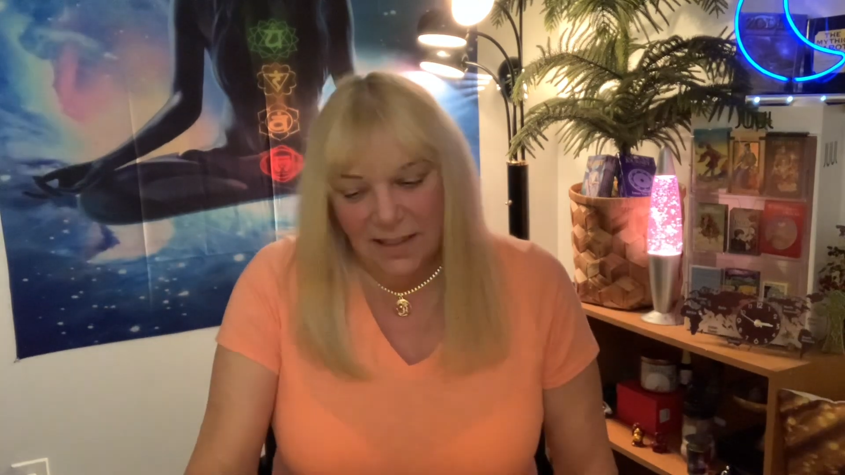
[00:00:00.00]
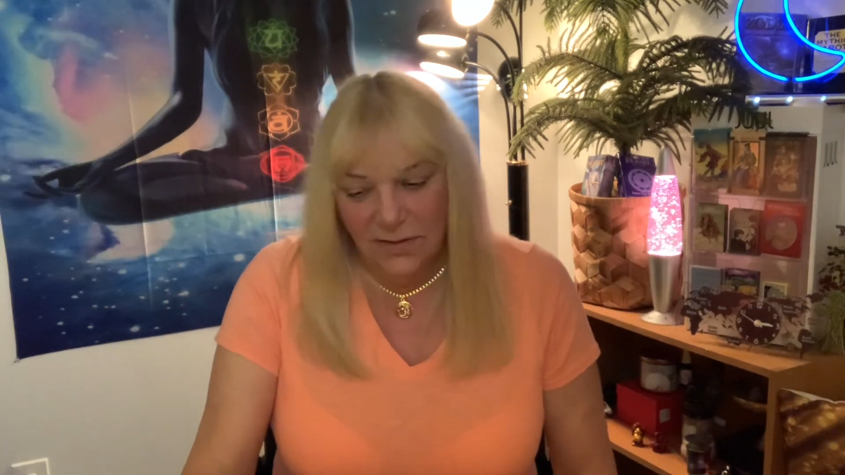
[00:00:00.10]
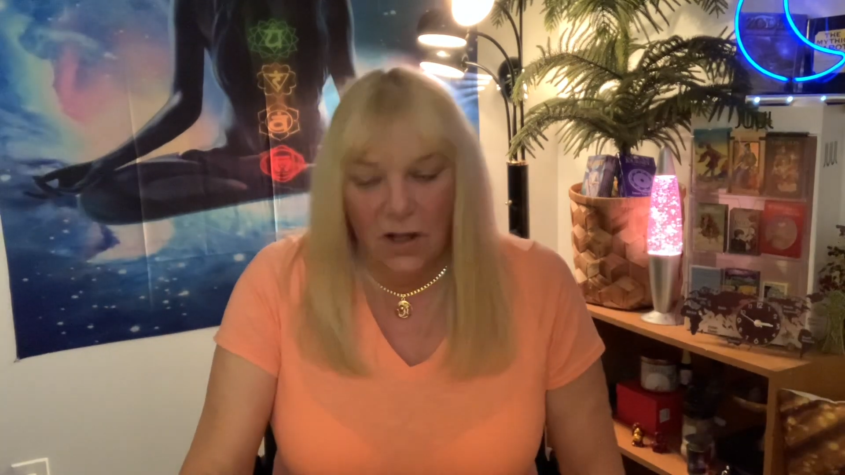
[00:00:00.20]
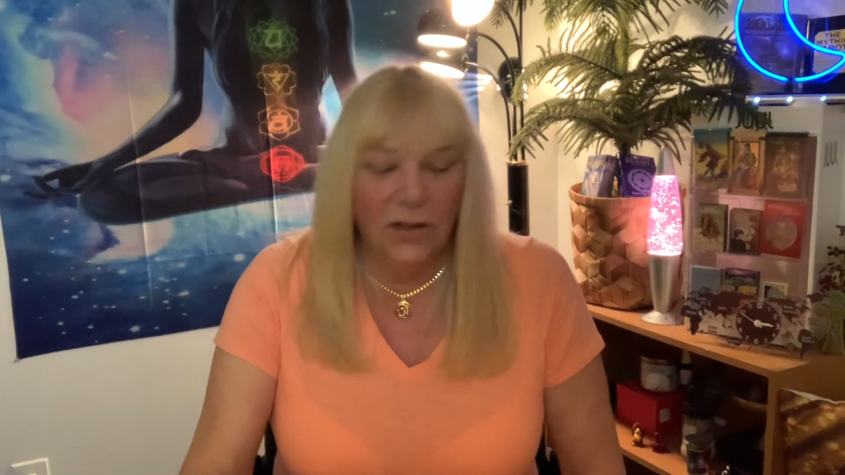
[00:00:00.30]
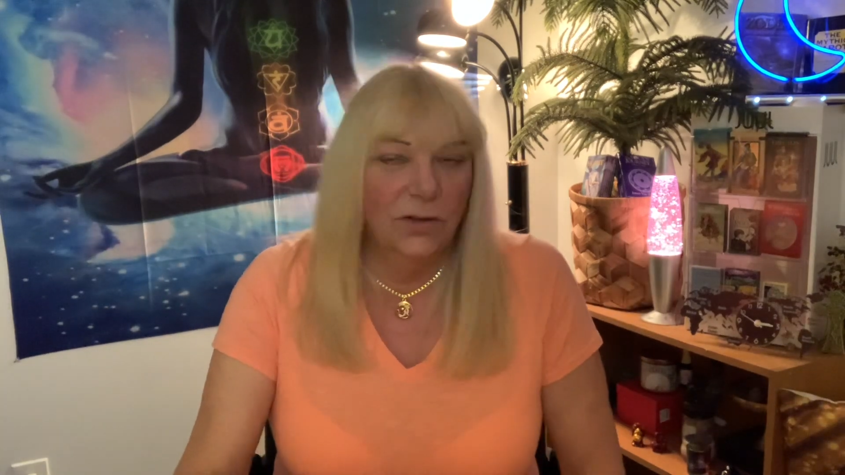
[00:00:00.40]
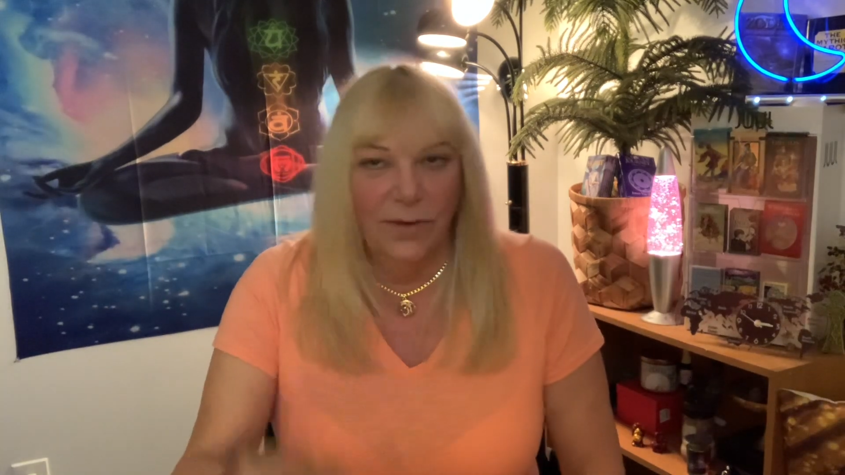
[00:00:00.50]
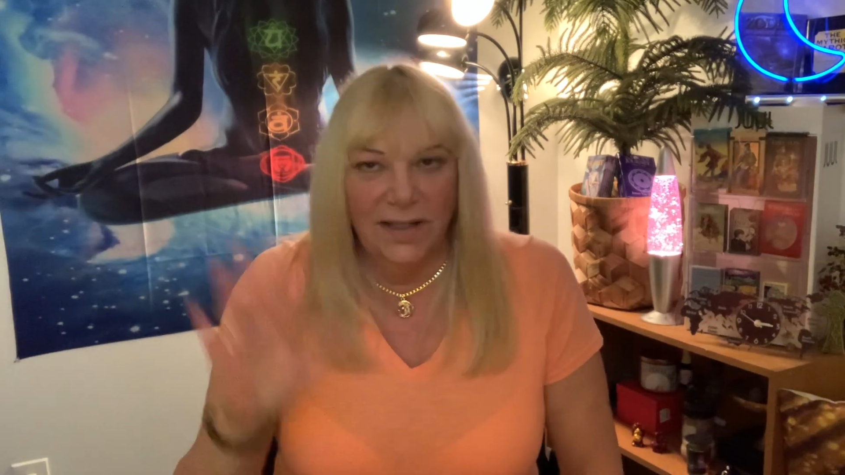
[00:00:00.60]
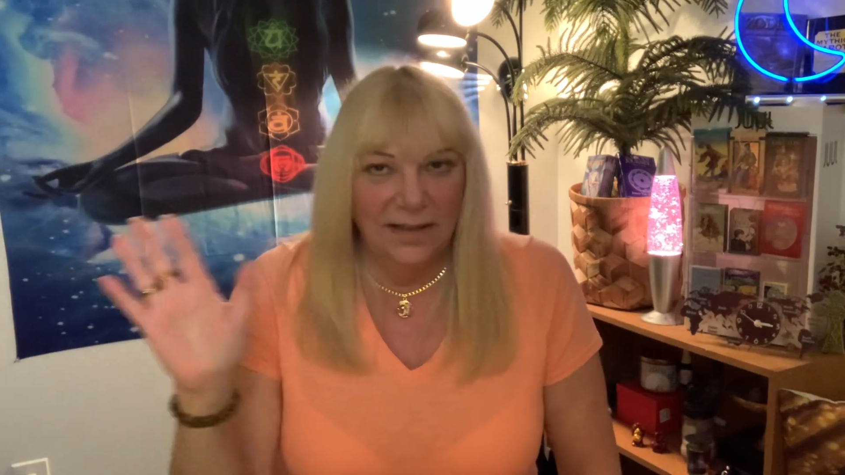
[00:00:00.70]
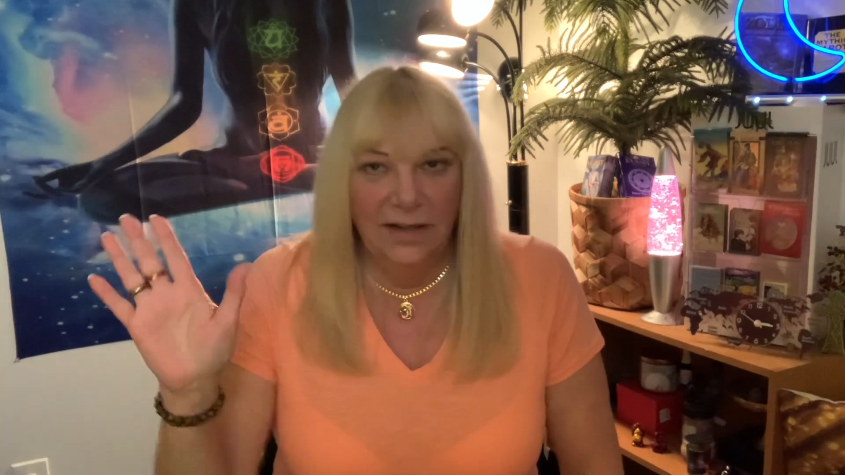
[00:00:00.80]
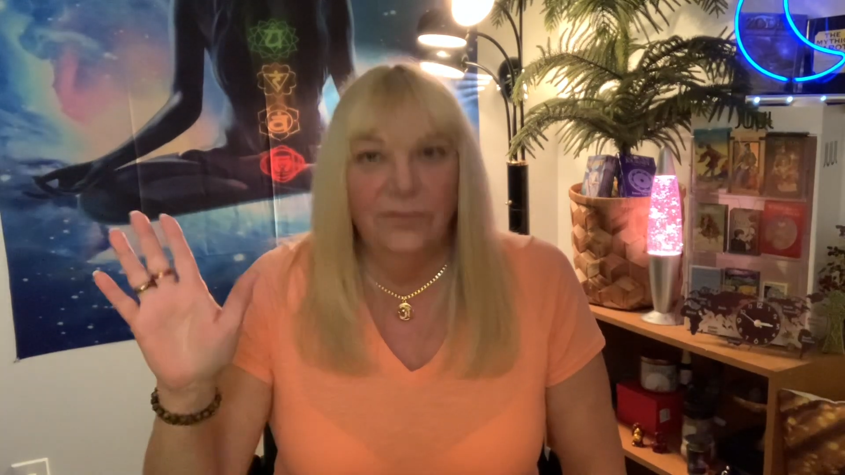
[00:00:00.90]
It's not going to
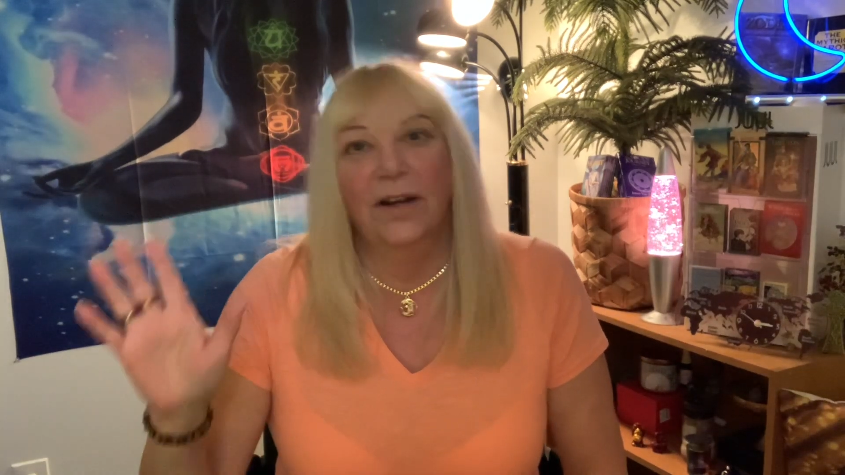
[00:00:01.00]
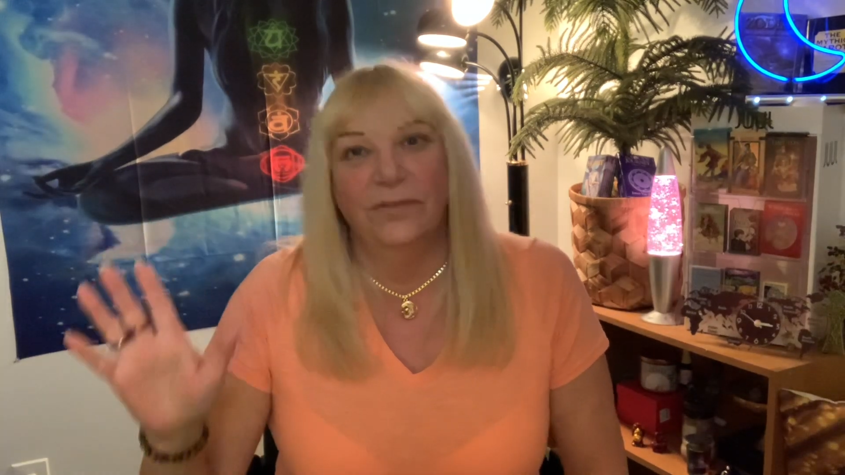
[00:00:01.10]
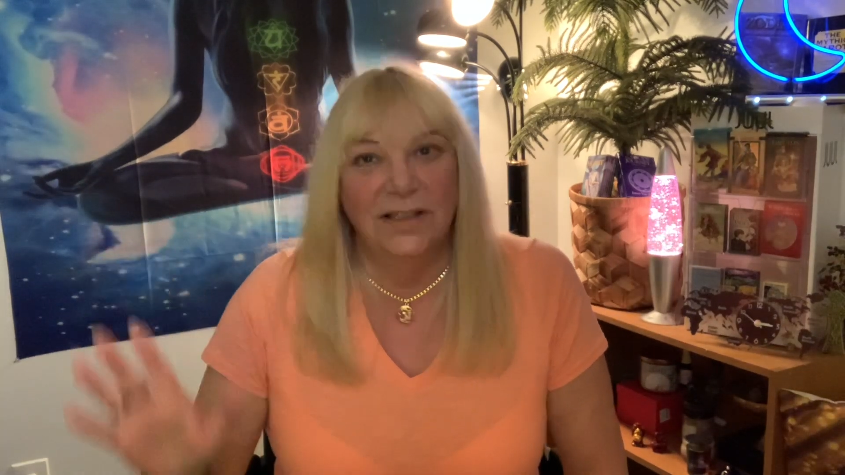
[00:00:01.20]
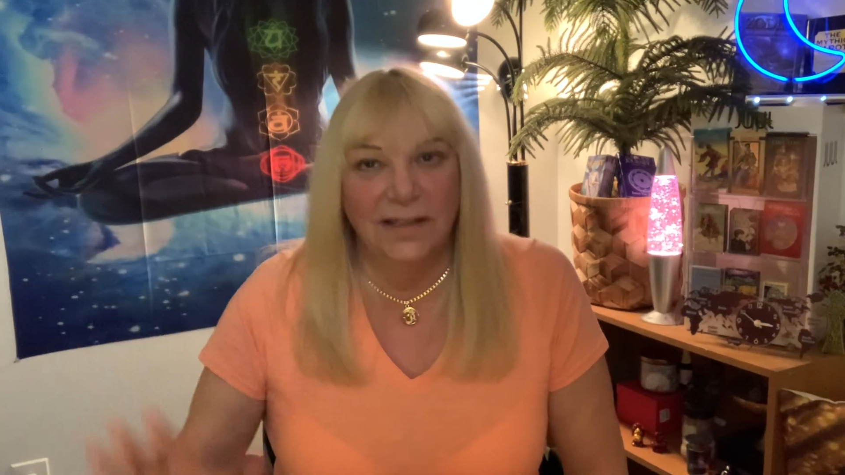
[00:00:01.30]
resonate for every